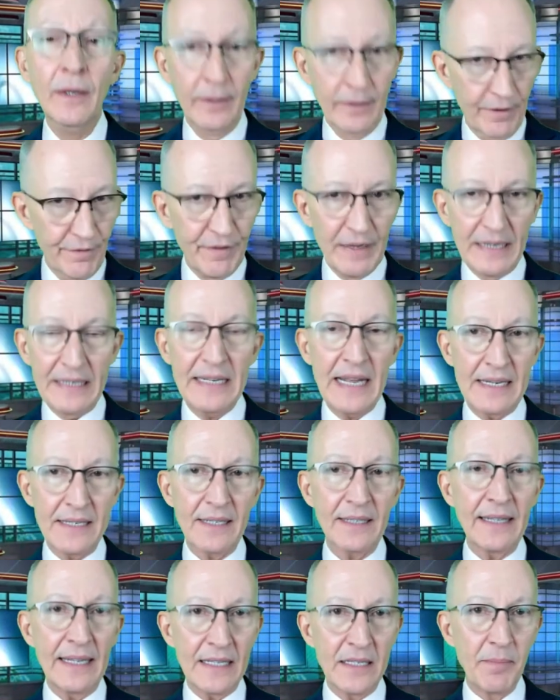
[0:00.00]
Fantastic.
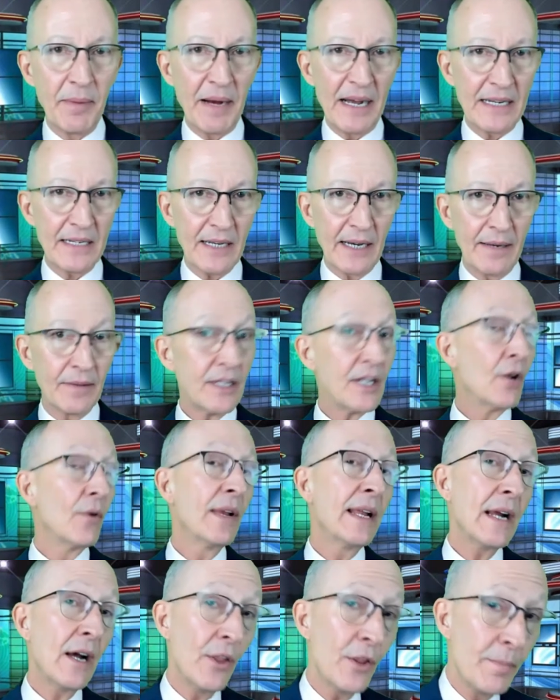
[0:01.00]
That's a buy sign. The only
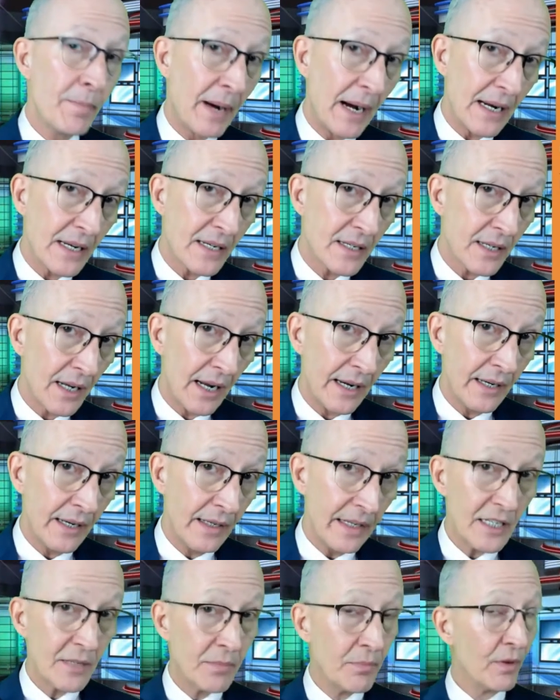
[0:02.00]
other buy sign
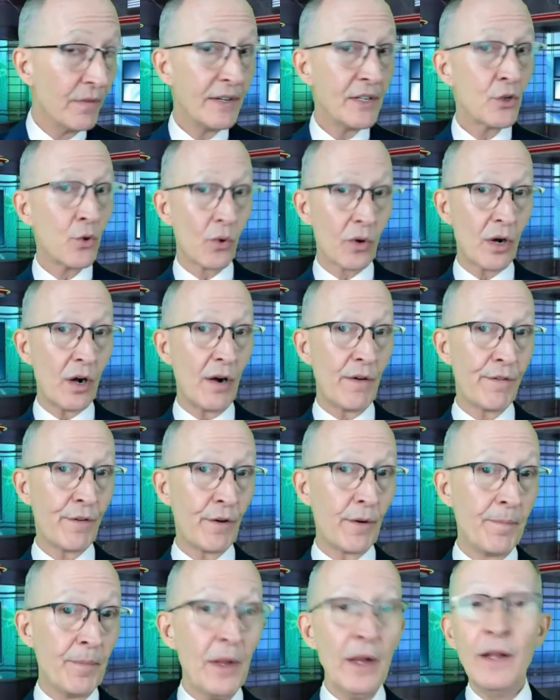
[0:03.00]
is moving toward
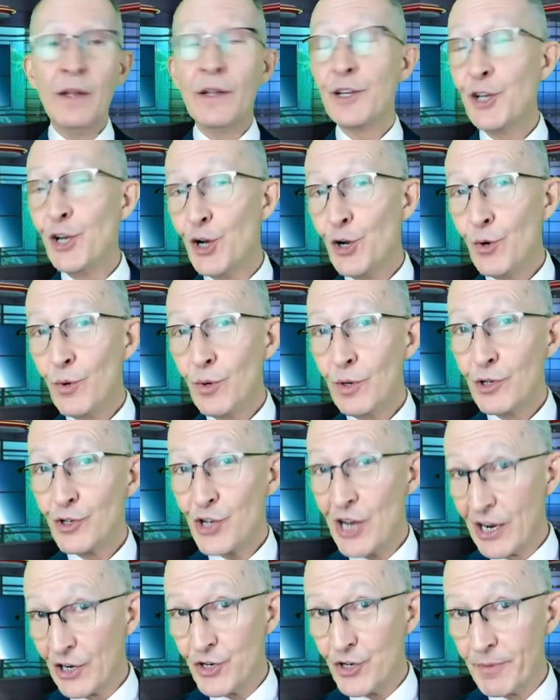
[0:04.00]
offer. You know,
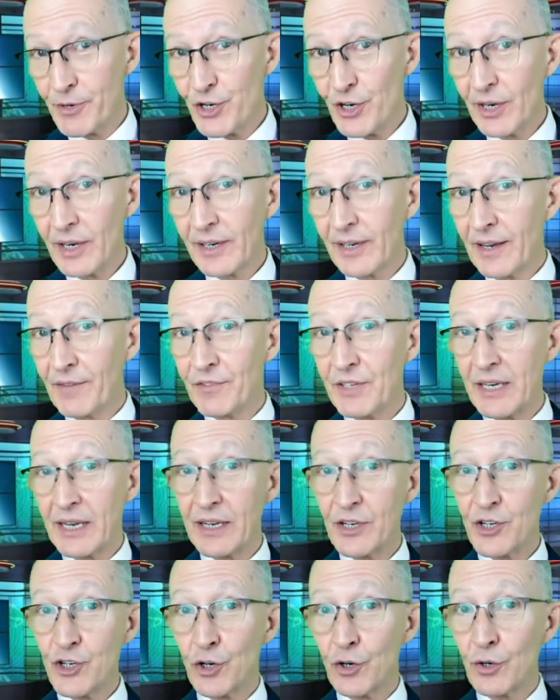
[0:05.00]
Jack, Jim, or Jill, I'd love to
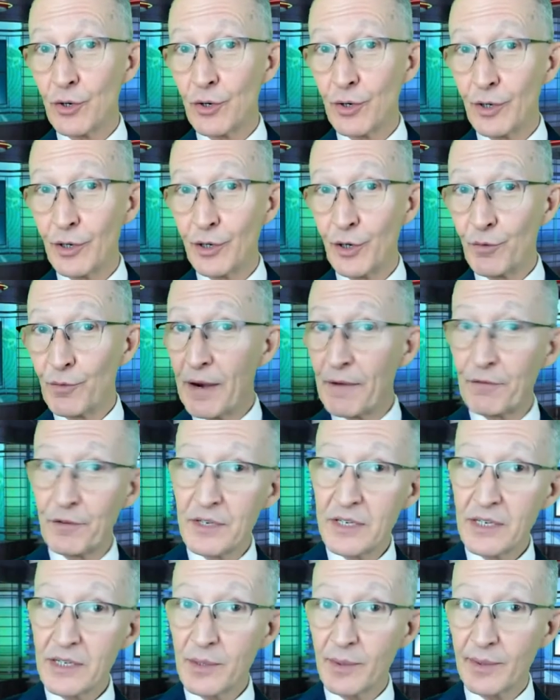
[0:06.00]
get your, your
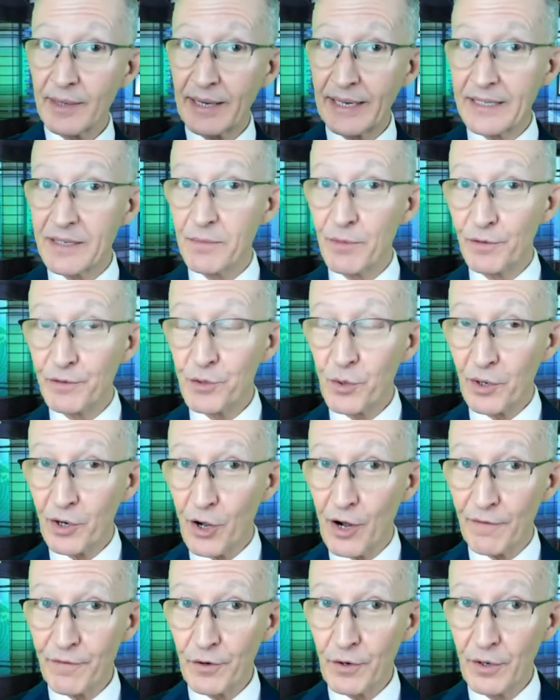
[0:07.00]
references i would like to move toward
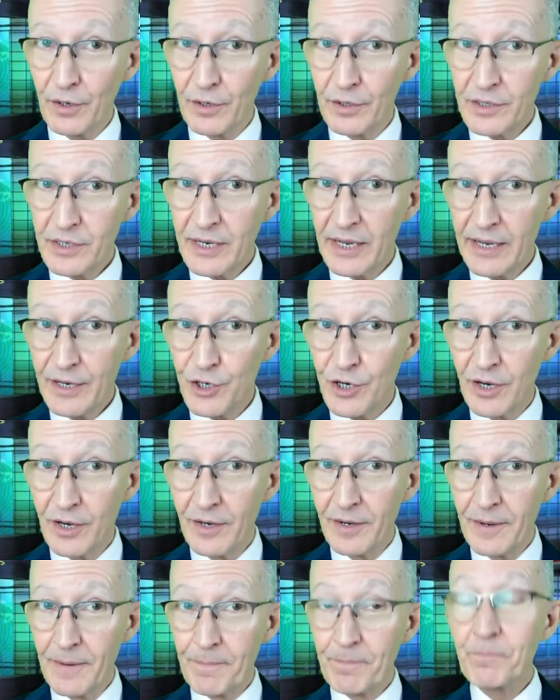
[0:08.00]
offer stage.
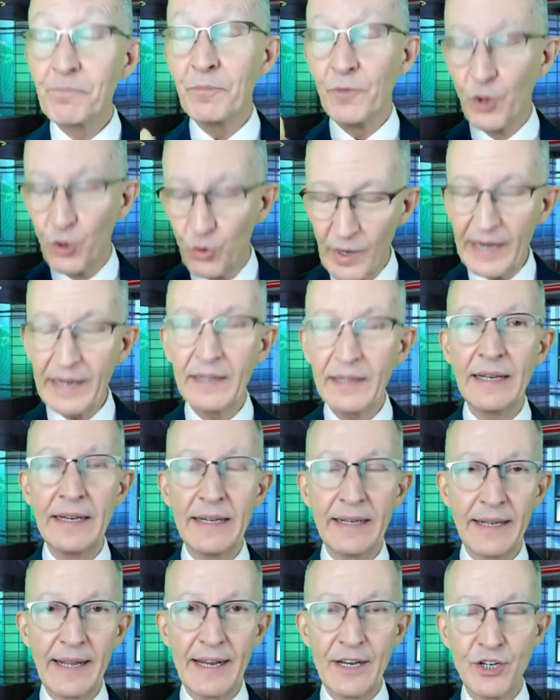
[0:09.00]
Great
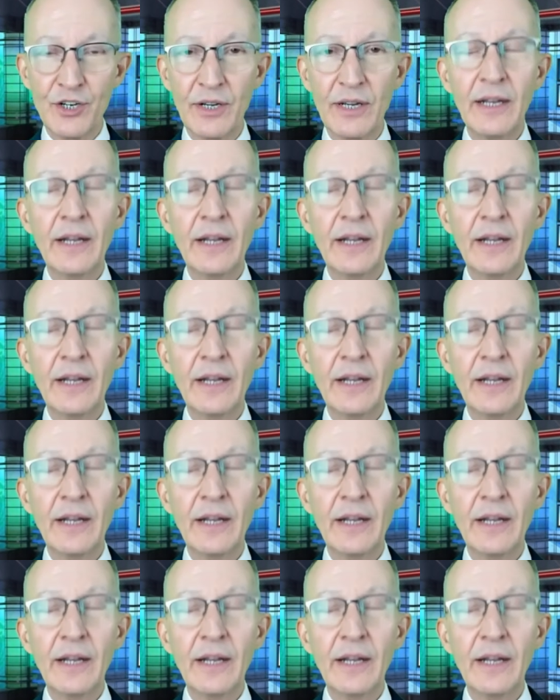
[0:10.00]
indication.